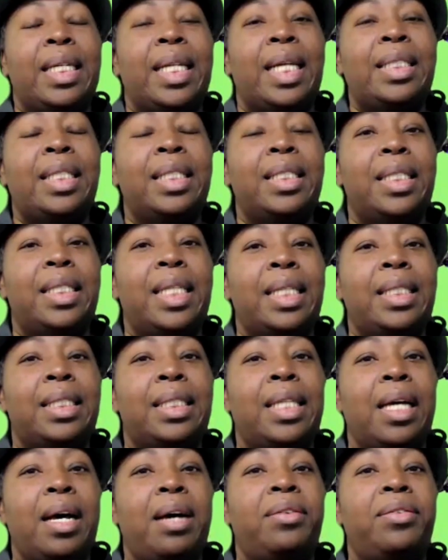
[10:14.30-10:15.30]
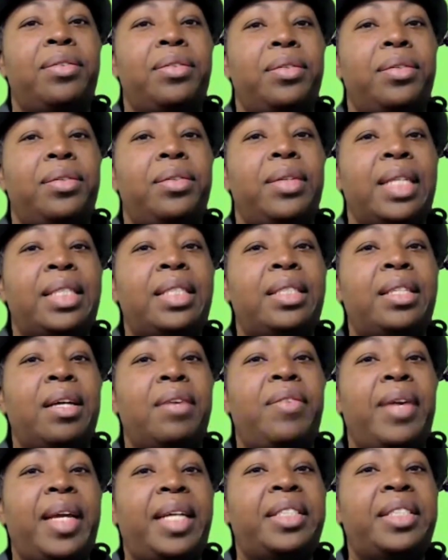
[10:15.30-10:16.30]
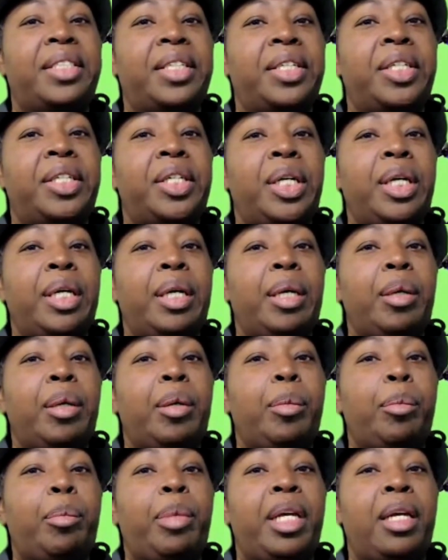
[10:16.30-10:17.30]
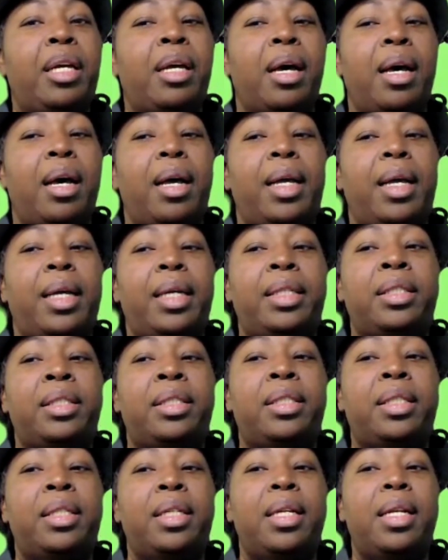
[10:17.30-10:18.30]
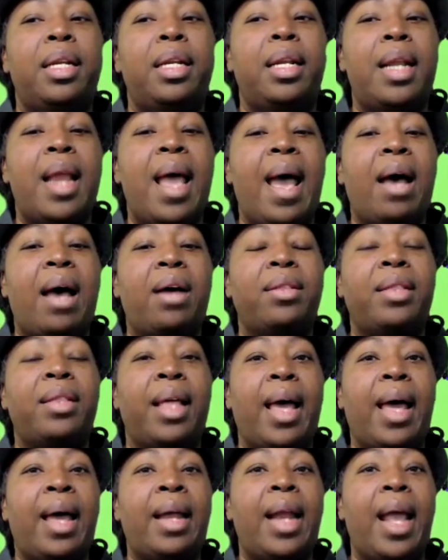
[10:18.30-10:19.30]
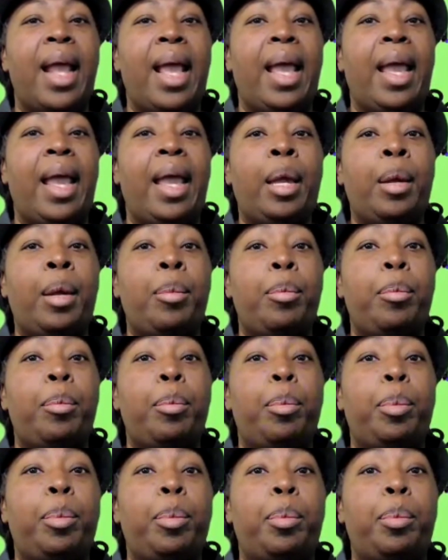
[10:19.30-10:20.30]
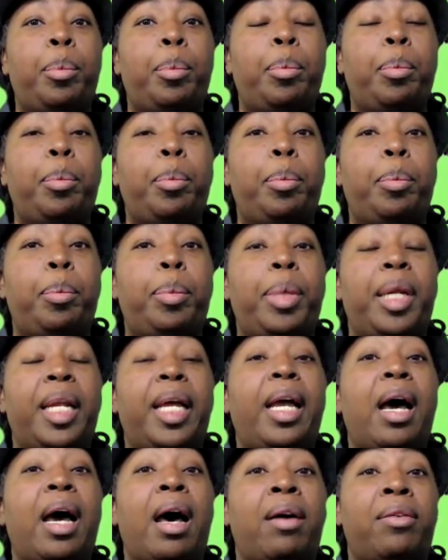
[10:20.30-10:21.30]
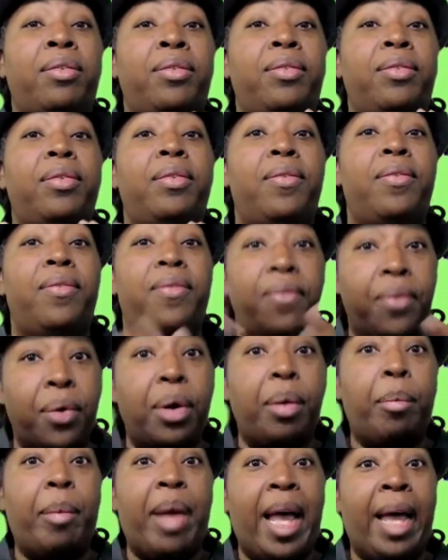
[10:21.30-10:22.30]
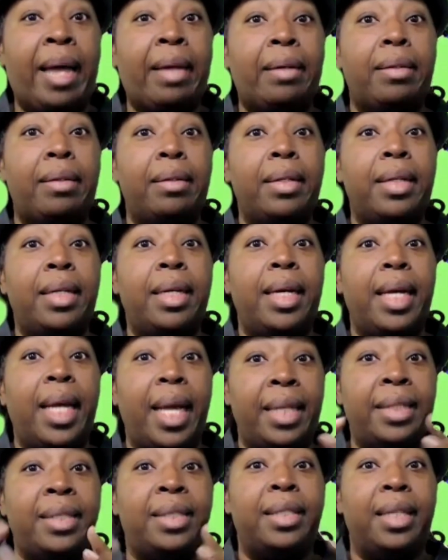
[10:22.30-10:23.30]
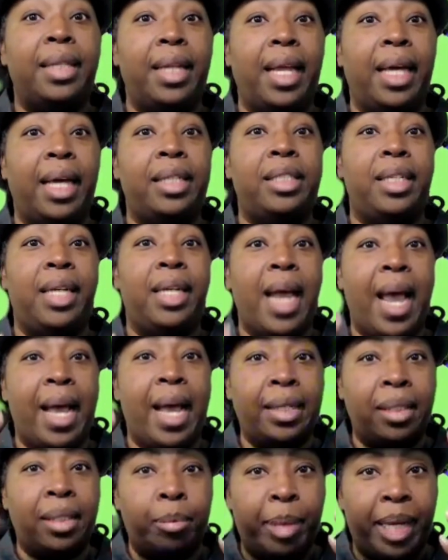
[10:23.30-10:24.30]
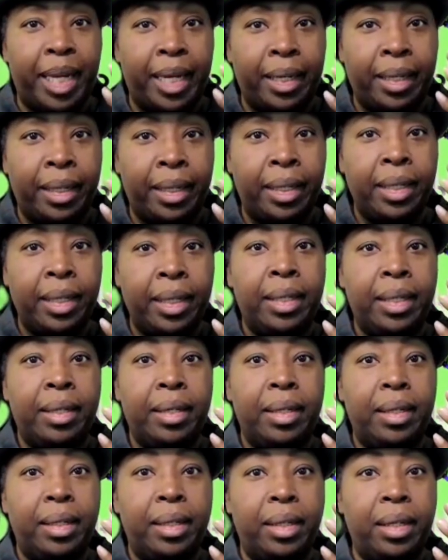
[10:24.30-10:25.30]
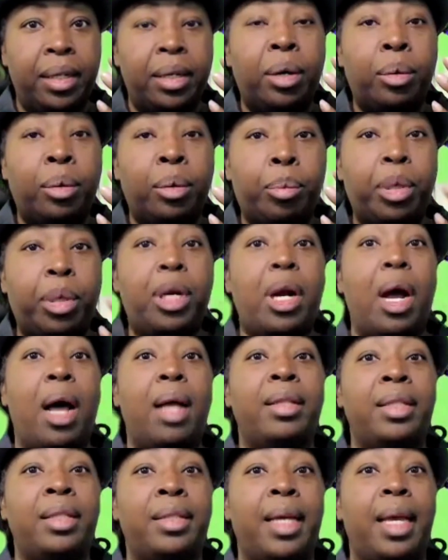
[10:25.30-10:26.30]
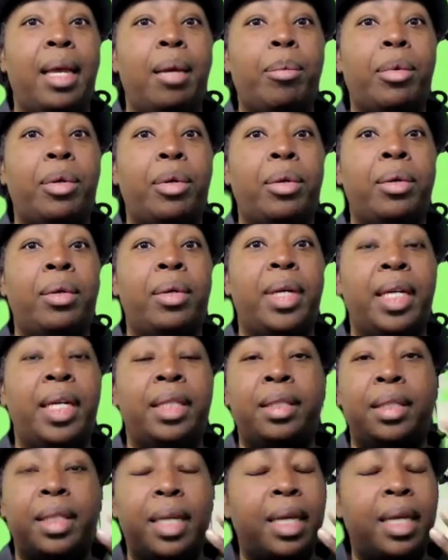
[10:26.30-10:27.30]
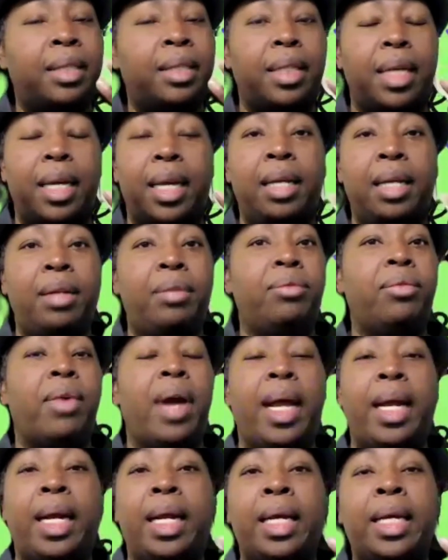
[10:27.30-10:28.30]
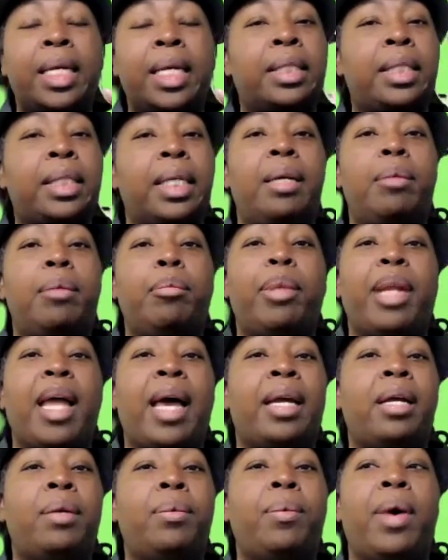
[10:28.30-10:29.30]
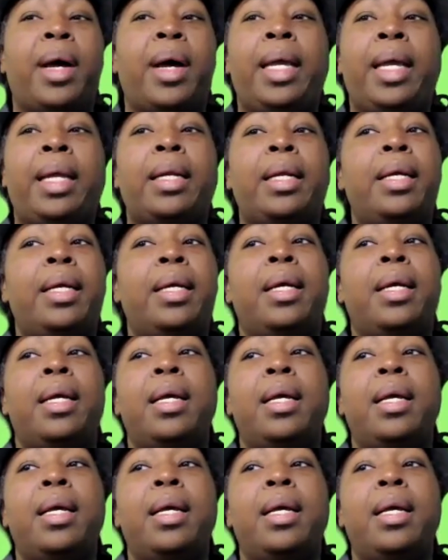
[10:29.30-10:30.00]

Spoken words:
a tough answer, because now that a playoff format and selection has been, put on the table, it's in writing, it's in black and white.